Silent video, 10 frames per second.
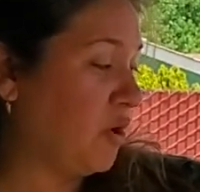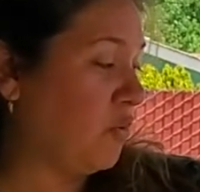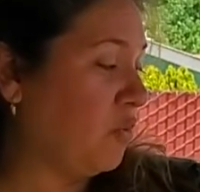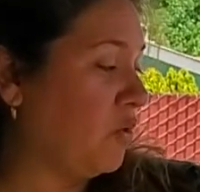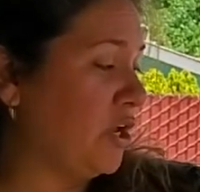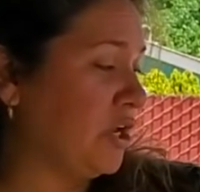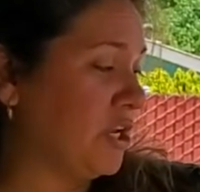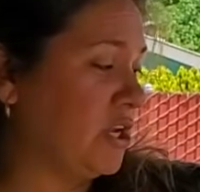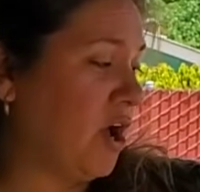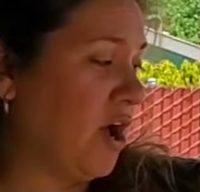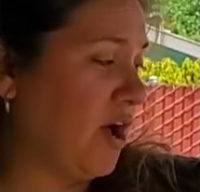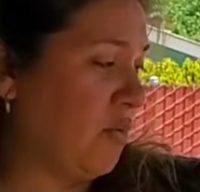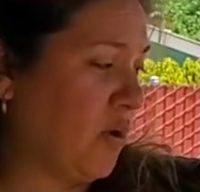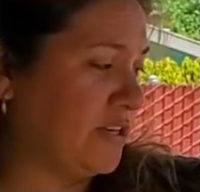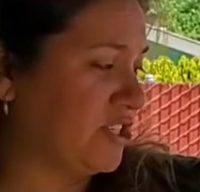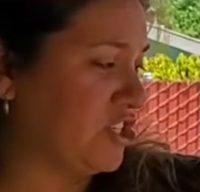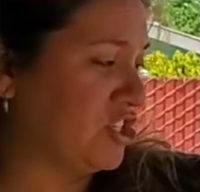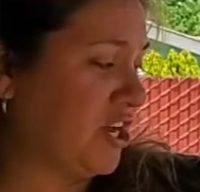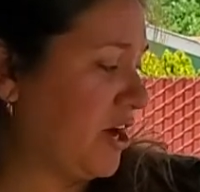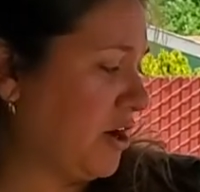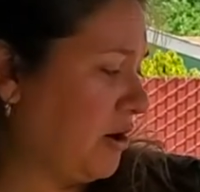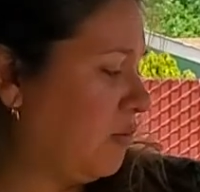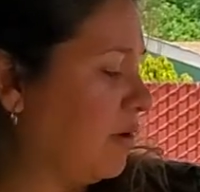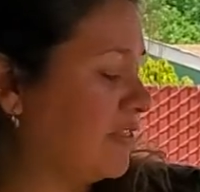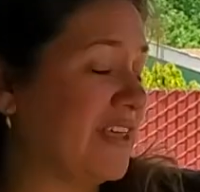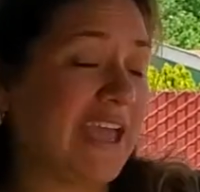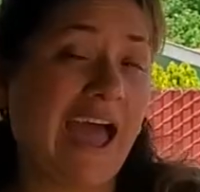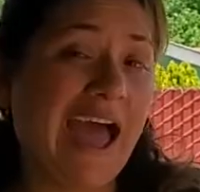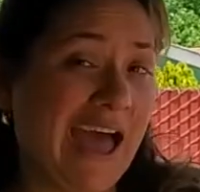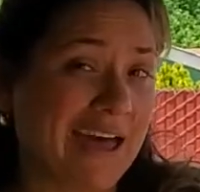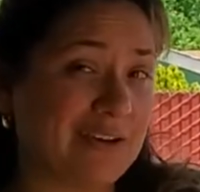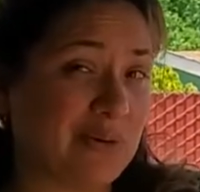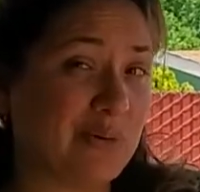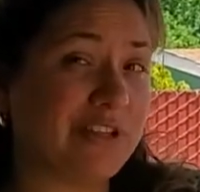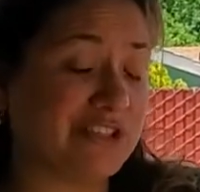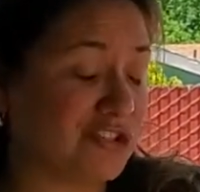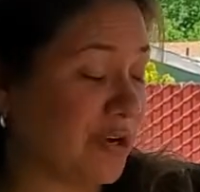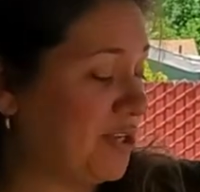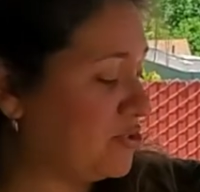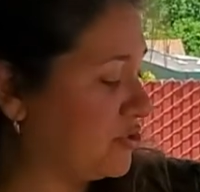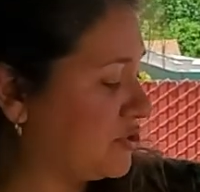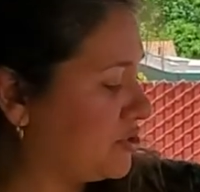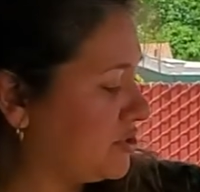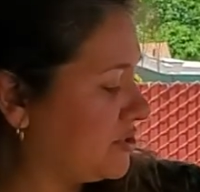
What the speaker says: would not want to share what they had with strangers.